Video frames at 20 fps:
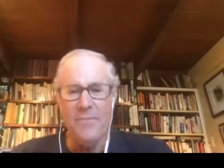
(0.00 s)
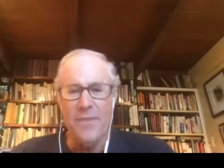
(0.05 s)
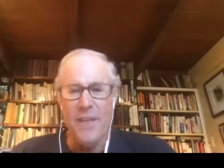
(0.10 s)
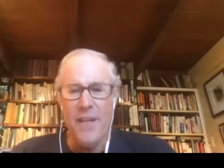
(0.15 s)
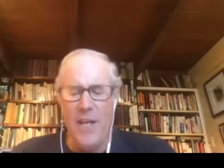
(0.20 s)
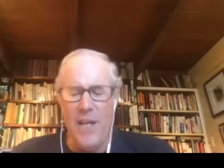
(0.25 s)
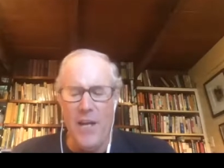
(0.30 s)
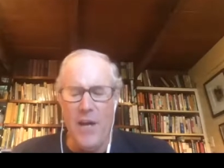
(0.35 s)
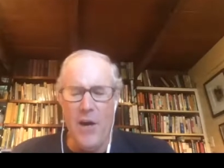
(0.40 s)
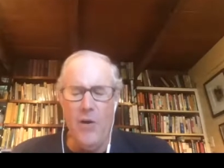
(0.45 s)

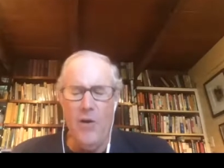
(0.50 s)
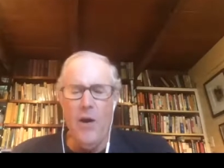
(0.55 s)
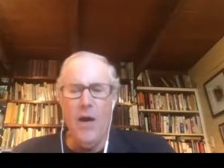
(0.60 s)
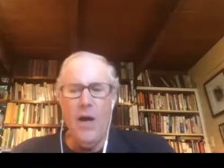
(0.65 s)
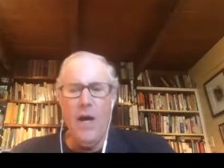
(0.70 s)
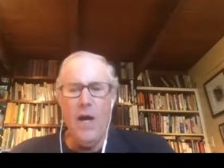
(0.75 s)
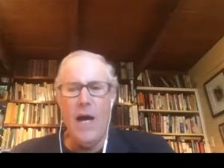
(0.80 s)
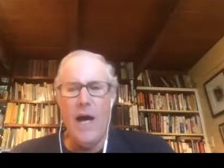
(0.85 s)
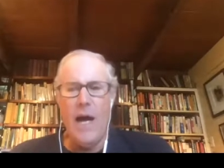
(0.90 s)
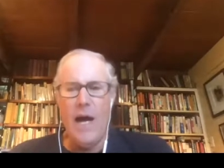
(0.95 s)
You know,
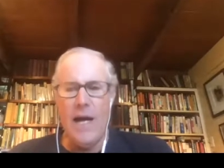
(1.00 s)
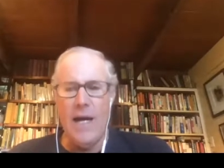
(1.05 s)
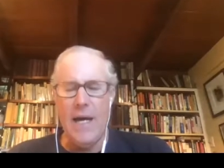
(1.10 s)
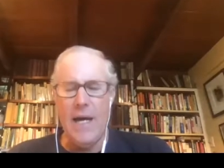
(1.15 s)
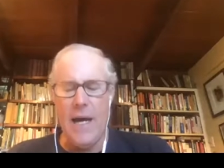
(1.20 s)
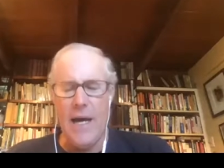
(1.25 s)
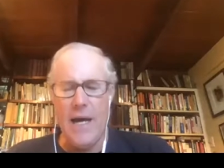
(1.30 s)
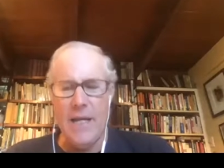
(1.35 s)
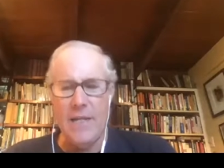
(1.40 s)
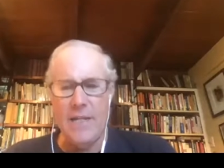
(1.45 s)
uh,
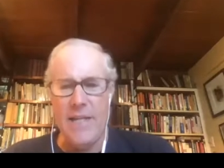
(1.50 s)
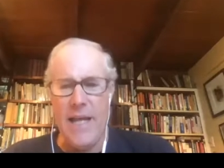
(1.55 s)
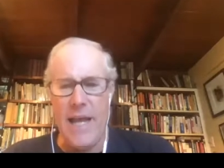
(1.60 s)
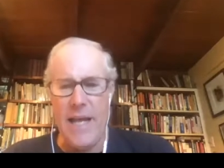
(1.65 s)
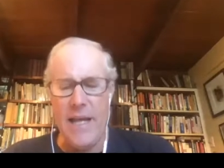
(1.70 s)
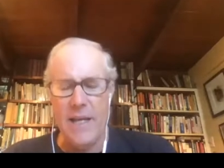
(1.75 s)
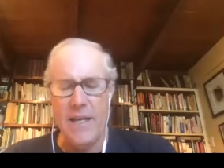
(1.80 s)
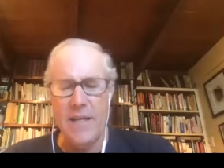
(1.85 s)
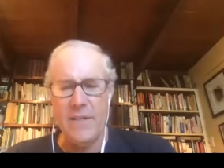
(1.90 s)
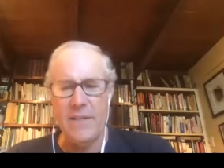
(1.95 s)
uh,
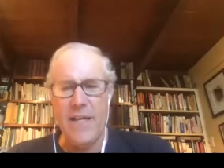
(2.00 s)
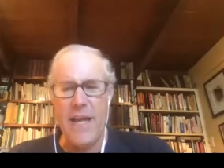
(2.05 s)
take a